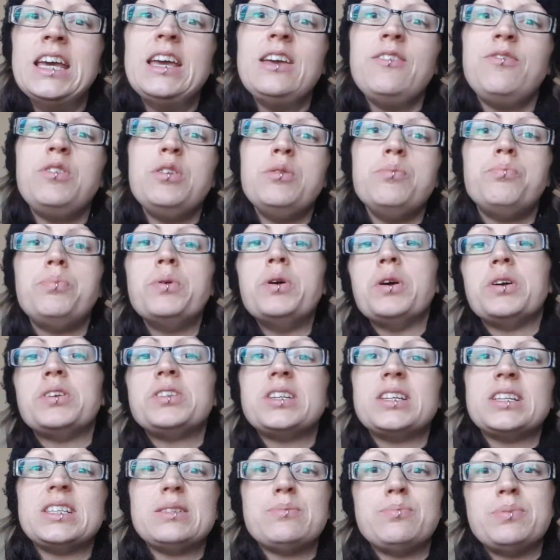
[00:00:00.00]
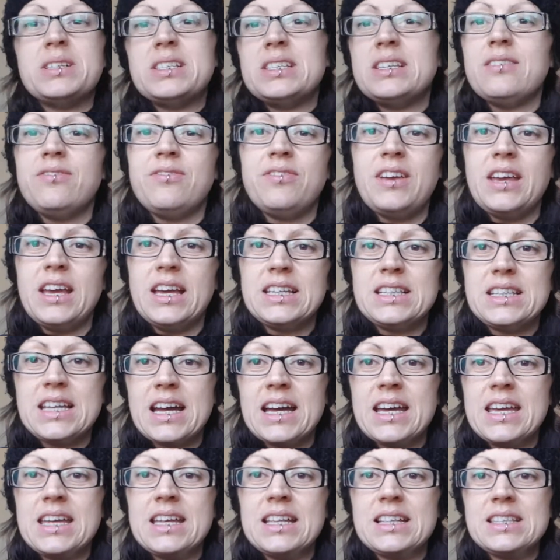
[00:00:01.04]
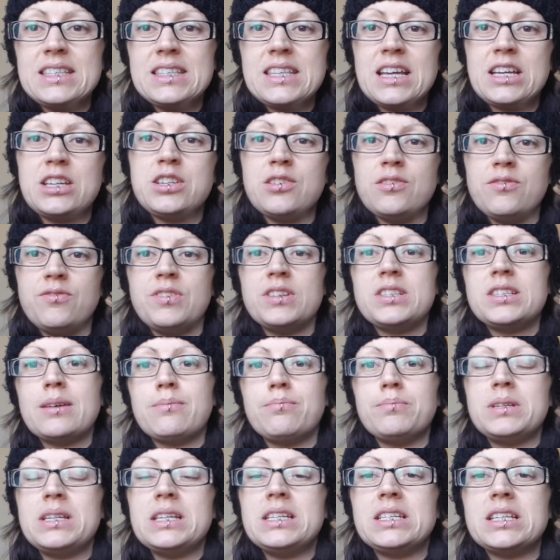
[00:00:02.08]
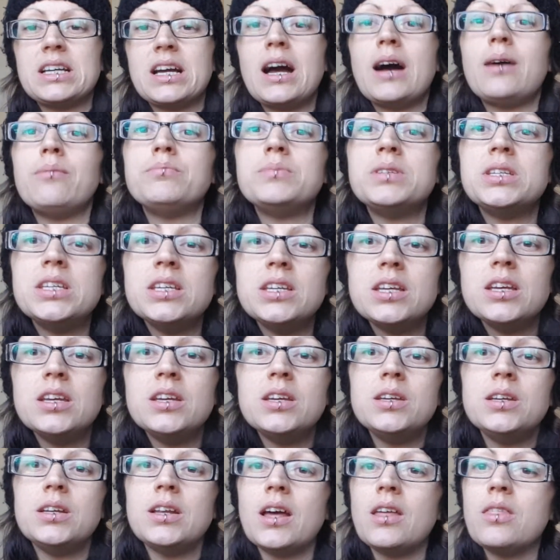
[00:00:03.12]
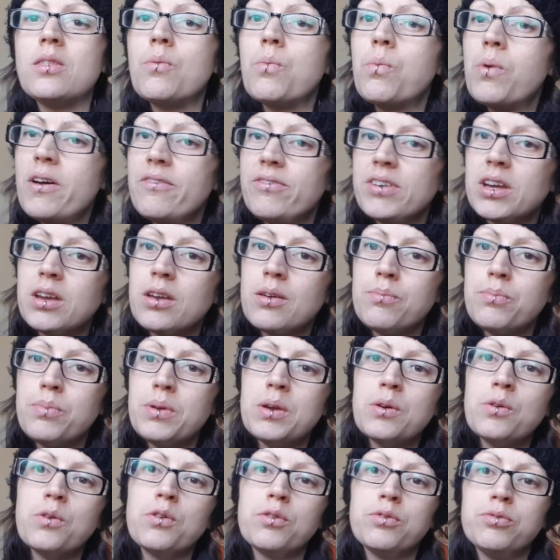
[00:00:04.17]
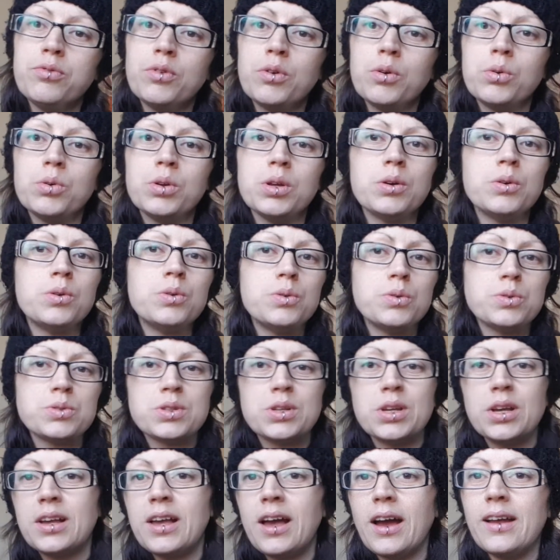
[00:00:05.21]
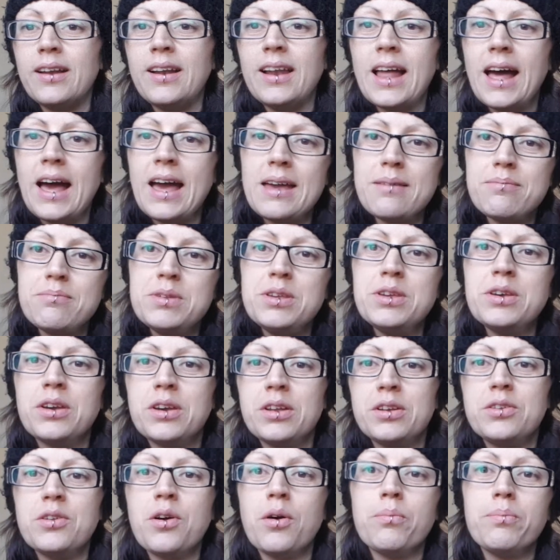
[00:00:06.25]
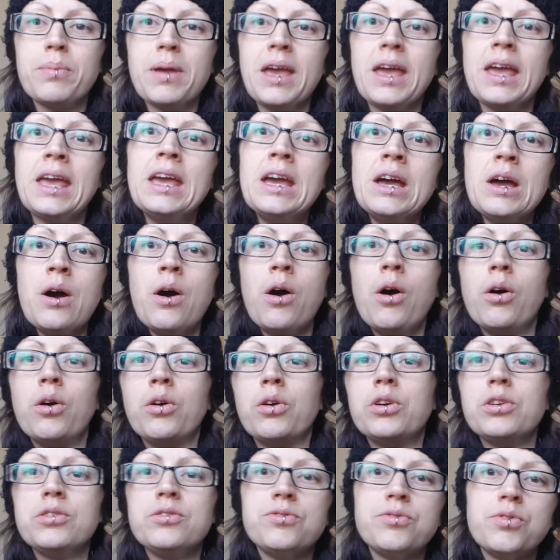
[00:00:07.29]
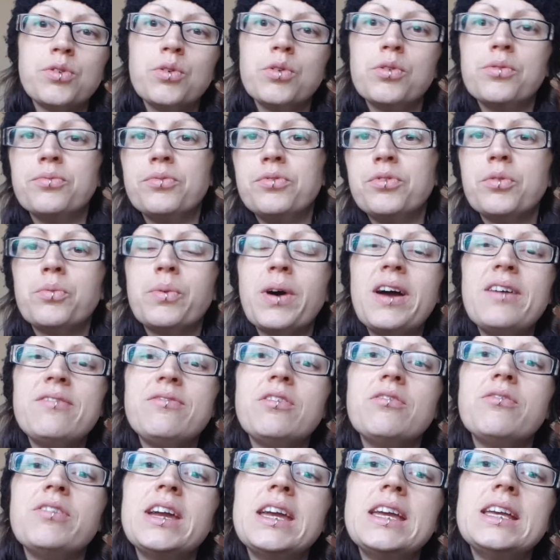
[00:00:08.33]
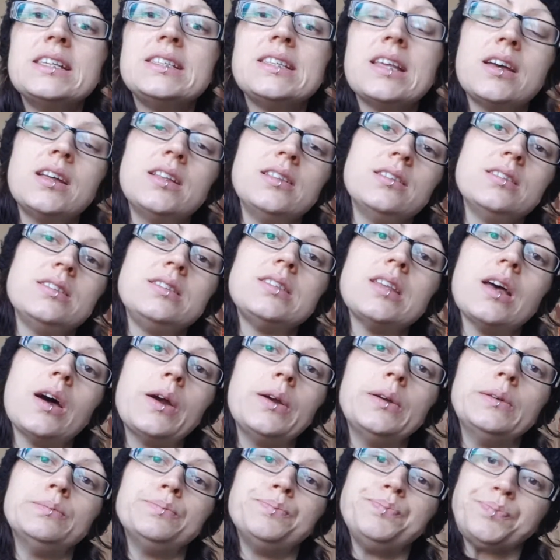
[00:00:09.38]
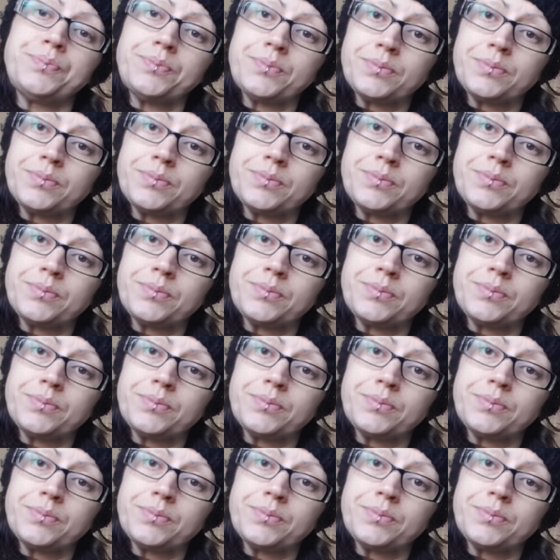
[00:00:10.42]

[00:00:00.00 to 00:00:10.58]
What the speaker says: if you booked a specific day and session for somebody to come to you. You know, the weather could be awful, your horse could go lame, you could not be on good form for whatever reason. So,